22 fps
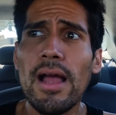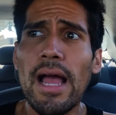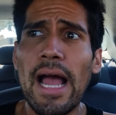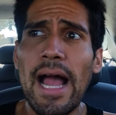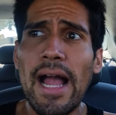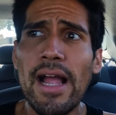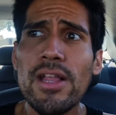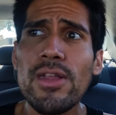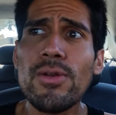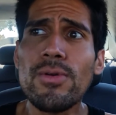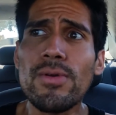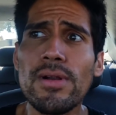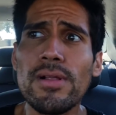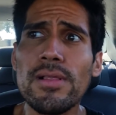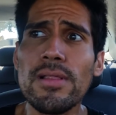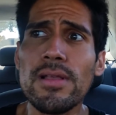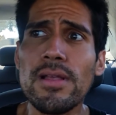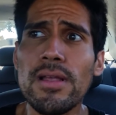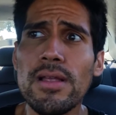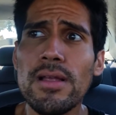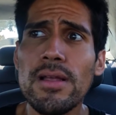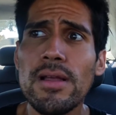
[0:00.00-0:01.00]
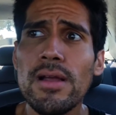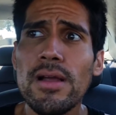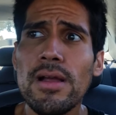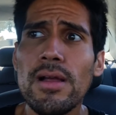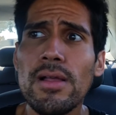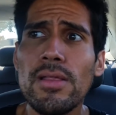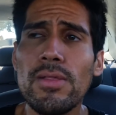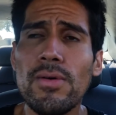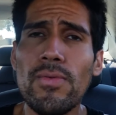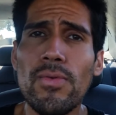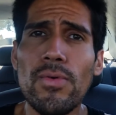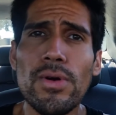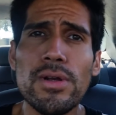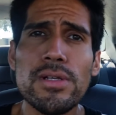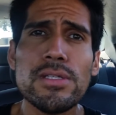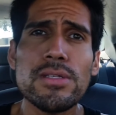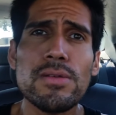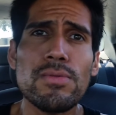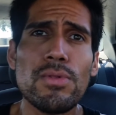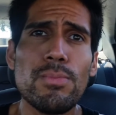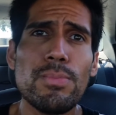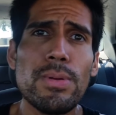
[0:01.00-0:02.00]
accurately the
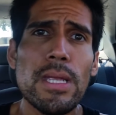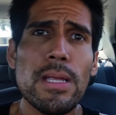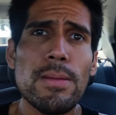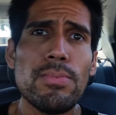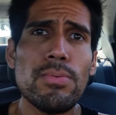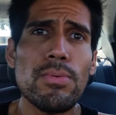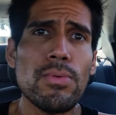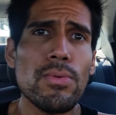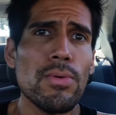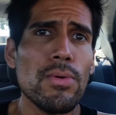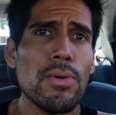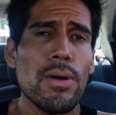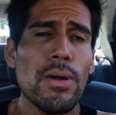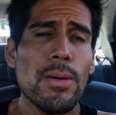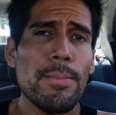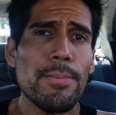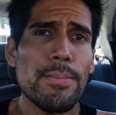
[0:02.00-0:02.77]
voice of the people